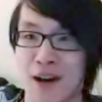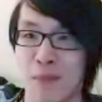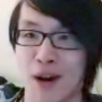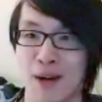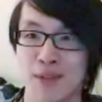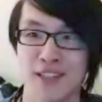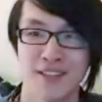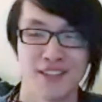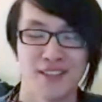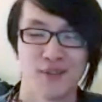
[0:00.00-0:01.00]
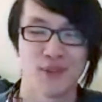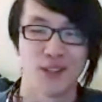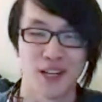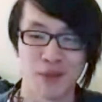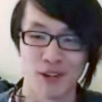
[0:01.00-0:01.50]
Mohammed, for
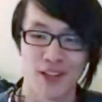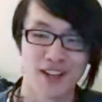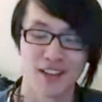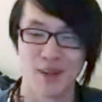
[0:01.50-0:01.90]
letting me know that.